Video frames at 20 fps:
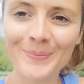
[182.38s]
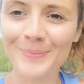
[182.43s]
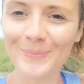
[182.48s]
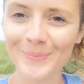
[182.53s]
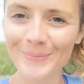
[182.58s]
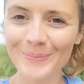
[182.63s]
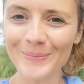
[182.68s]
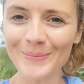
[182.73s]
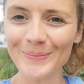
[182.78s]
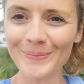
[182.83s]

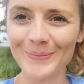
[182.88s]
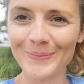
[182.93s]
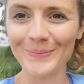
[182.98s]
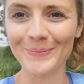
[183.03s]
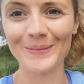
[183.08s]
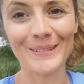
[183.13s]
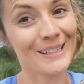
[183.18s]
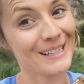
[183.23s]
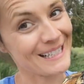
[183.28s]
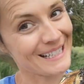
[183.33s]

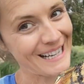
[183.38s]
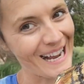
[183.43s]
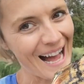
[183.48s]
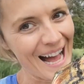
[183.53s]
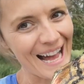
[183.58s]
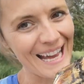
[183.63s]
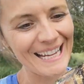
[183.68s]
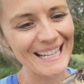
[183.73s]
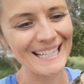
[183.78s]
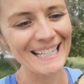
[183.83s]
hmm, looks
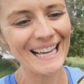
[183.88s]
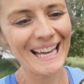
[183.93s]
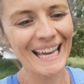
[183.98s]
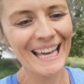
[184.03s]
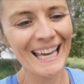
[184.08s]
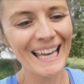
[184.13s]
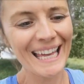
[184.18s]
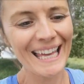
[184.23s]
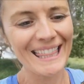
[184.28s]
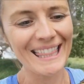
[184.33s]
nice.
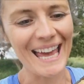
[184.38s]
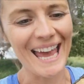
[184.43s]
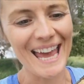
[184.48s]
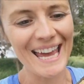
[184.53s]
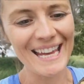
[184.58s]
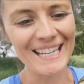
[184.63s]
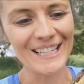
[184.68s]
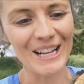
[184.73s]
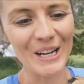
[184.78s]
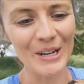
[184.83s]

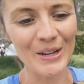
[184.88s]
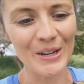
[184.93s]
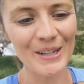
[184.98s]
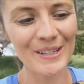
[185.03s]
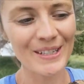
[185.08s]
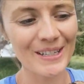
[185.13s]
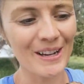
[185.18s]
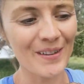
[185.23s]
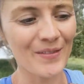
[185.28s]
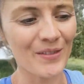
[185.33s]
There is a lot of
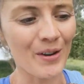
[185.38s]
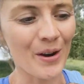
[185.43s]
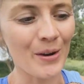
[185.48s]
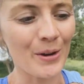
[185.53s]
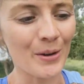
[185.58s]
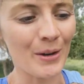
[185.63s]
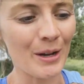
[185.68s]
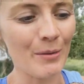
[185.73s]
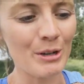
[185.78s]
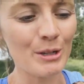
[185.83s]
stuff growing on it,